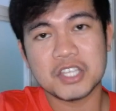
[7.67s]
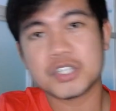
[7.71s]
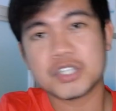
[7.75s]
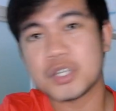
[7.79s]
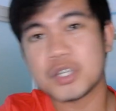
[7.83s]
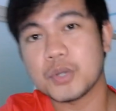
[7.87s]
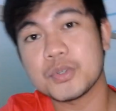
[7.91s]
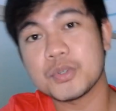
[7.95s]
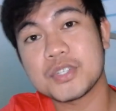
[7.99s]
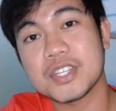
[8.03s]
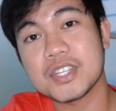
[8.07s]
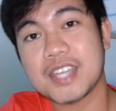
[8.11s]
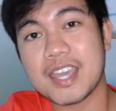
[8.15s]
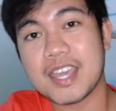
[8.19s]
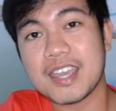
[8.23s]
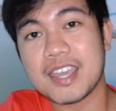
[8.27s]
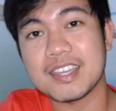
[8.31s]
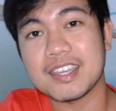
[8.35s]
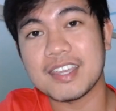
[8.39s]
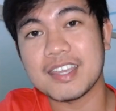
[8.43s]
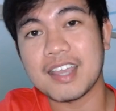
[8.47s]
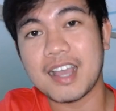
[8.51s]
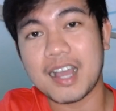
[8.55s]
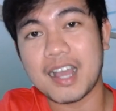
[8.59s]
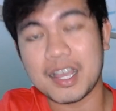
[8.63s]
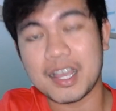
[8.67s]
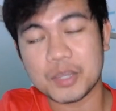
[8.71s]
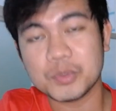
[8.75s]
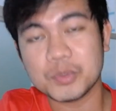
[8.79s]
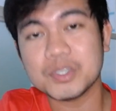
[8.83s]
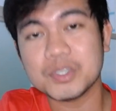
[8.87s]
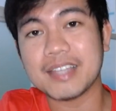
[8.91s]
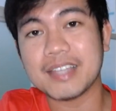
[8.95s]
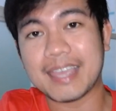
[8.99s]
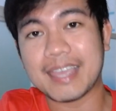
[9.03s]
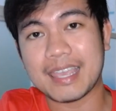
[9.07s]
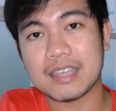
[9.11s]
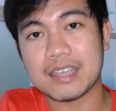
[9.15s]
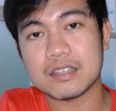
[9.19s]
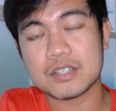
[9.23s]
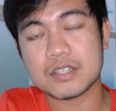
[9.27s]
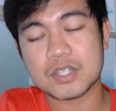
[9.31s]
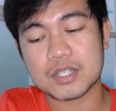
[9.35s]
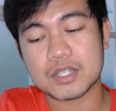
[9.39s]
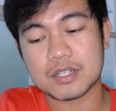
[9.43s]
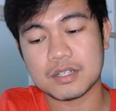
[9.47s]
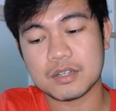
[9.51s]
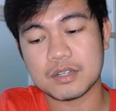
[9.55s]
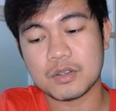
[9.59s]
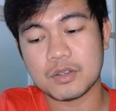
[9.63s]
so today I will
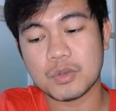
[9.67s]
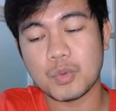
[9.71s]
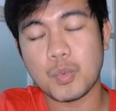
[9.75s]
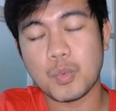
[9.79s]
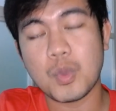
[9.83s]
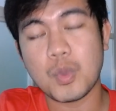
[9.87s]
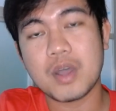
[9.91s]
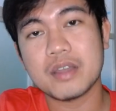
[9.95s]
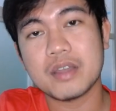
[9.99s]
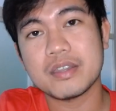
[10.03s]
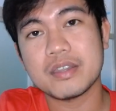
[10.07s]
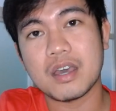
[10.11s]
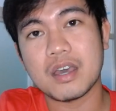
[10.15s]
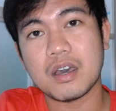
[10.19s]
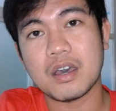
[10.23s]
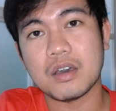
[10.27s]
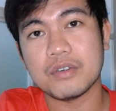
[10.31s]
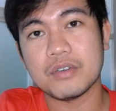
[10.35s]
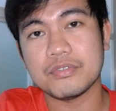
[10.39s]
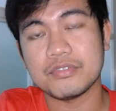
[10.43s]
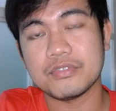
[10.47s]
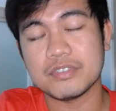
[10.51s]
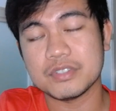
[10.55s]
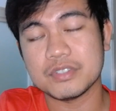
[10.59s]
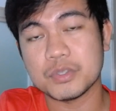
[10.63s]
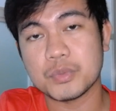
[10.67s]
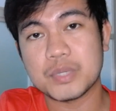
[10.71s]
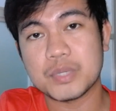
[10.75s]
answer one of